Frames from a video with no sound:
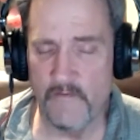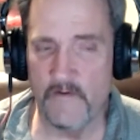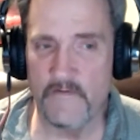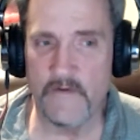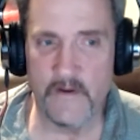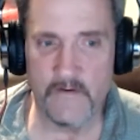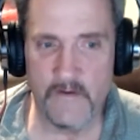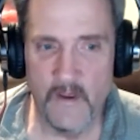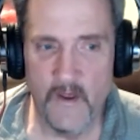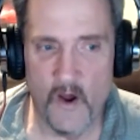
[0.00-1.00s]
It was like
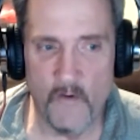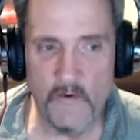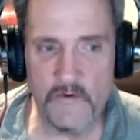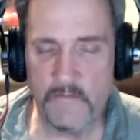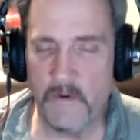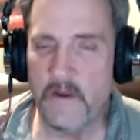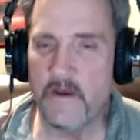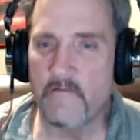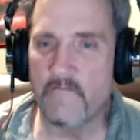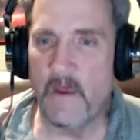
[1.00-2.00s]
almost
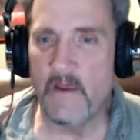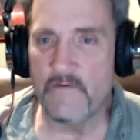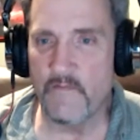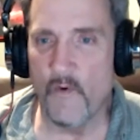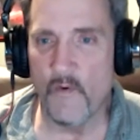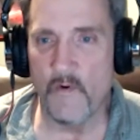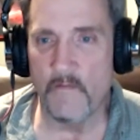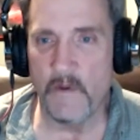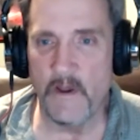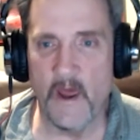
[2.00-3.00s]
playing in fast
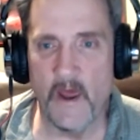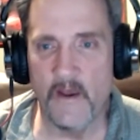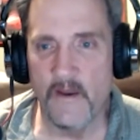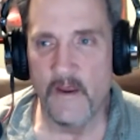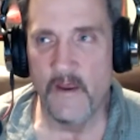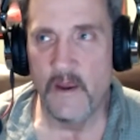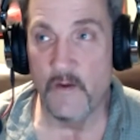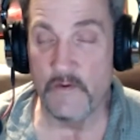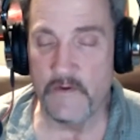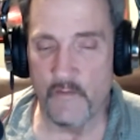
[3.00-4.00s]
forward, but not. It
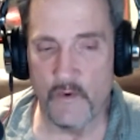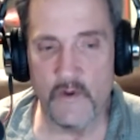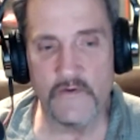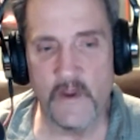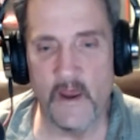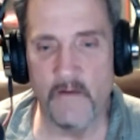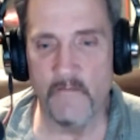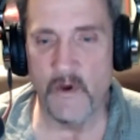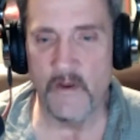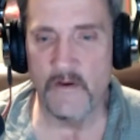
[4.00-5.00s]
was in real time,
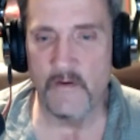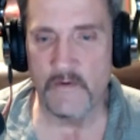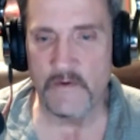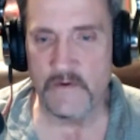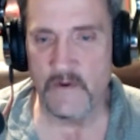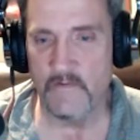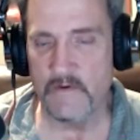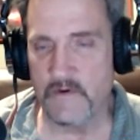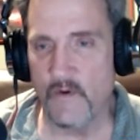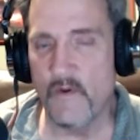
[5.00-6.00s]
but it was
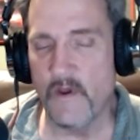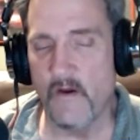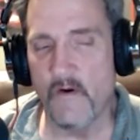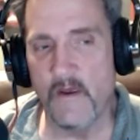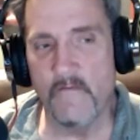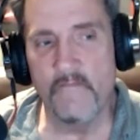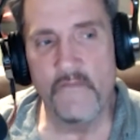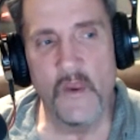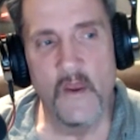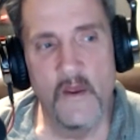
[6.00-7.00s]
going that way.
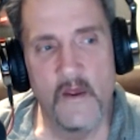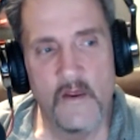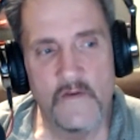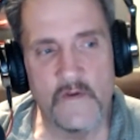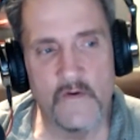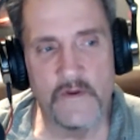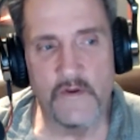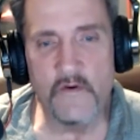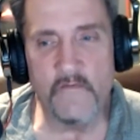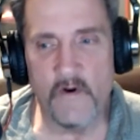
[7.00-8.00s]
So the
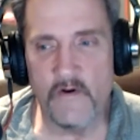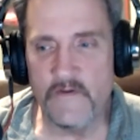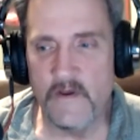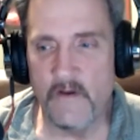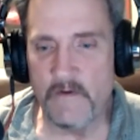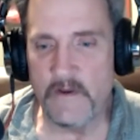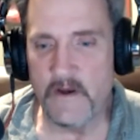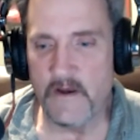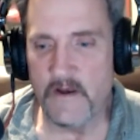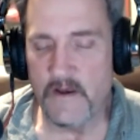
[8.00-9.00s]
universe and
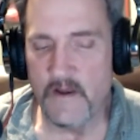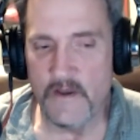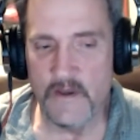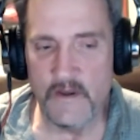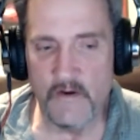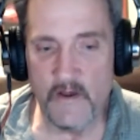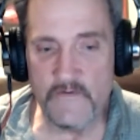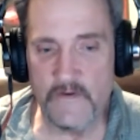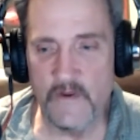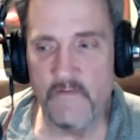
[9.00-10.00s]
everything,
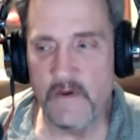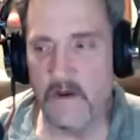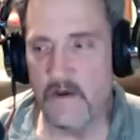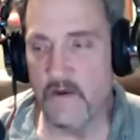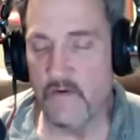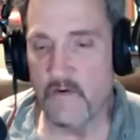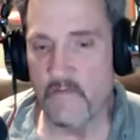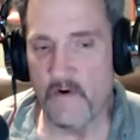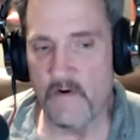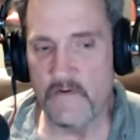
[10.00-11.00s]
us living in the
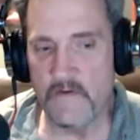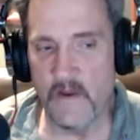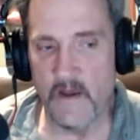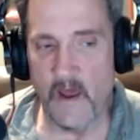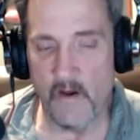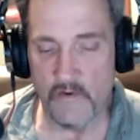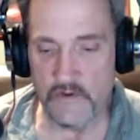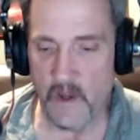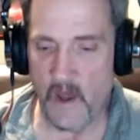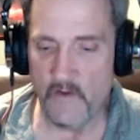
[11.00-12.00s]
universe and
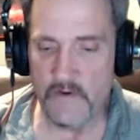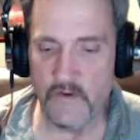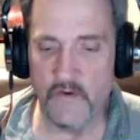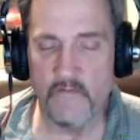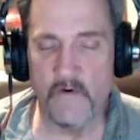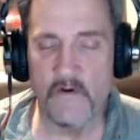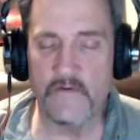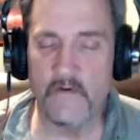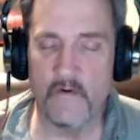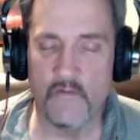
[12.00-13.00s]
how the
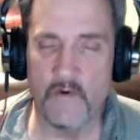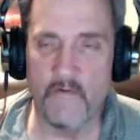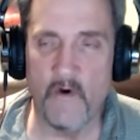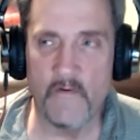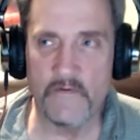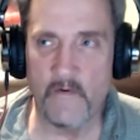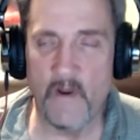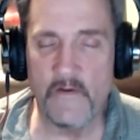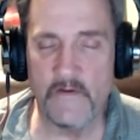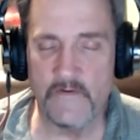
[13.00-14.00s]
universe revolves
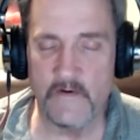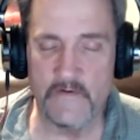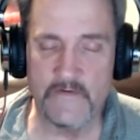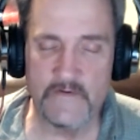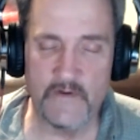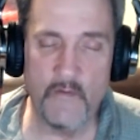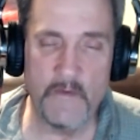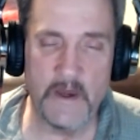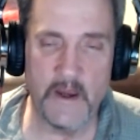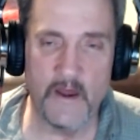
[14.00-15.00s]
around us, there's so
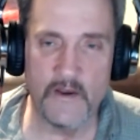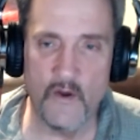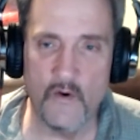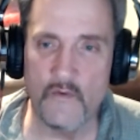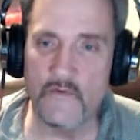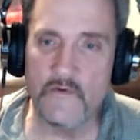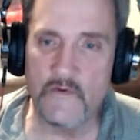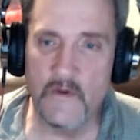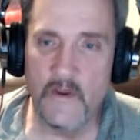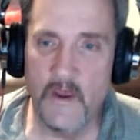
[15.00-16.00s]
many unknowns.